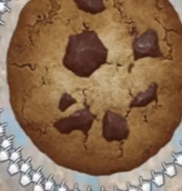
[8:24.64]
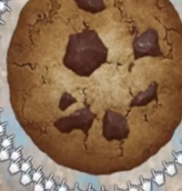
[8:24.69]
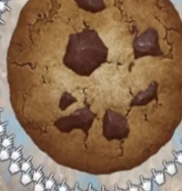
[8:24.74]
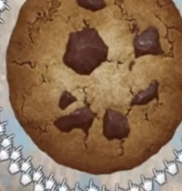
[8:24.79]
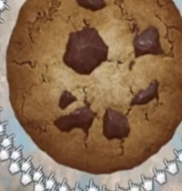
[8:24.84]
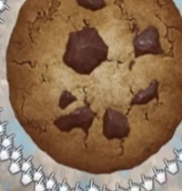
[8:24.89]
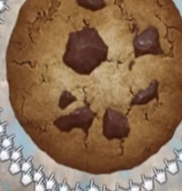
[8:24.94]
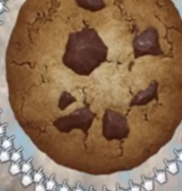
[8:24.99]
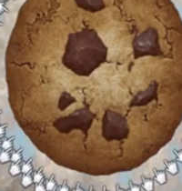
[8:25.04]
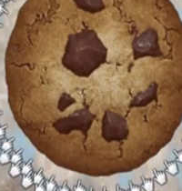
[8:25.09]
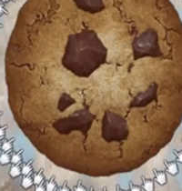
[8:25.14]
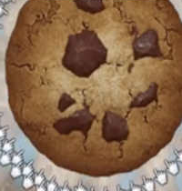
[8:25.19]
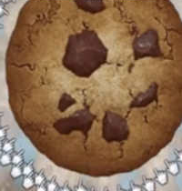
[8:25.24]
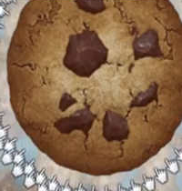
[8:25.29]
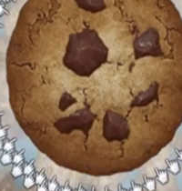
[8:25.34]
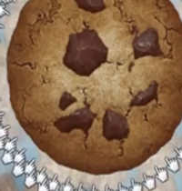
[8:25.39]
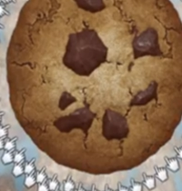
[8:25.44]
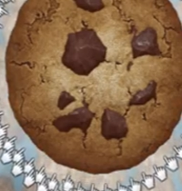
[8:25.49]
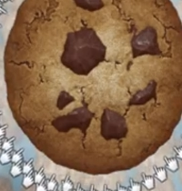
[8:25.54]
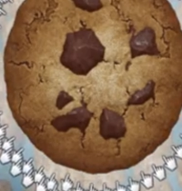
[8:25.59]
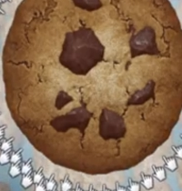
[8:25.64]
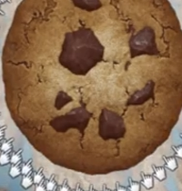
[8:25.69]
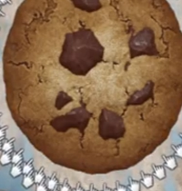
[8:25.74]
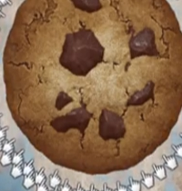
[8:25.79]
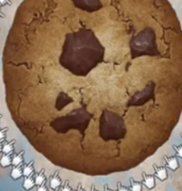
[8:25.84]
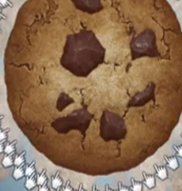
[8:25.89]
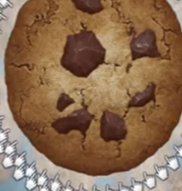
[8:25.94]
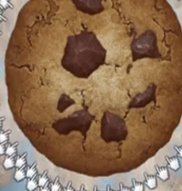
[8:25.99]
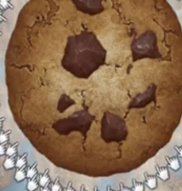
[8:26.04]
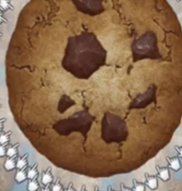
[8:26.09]

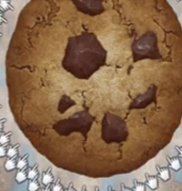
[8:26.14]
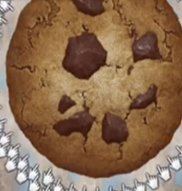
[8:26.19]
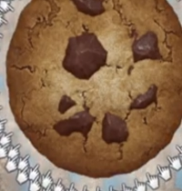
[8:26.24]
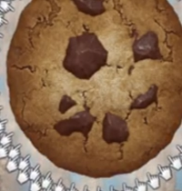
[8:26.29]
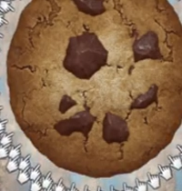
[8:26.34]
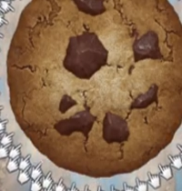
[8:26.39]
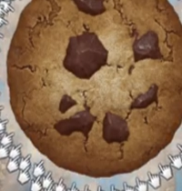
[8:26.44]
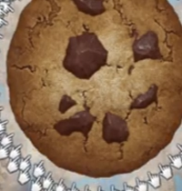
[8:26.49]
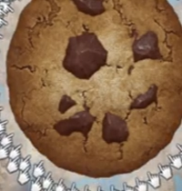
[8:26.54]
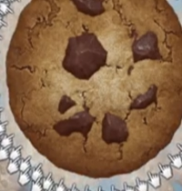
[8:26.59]
Nobody speaks.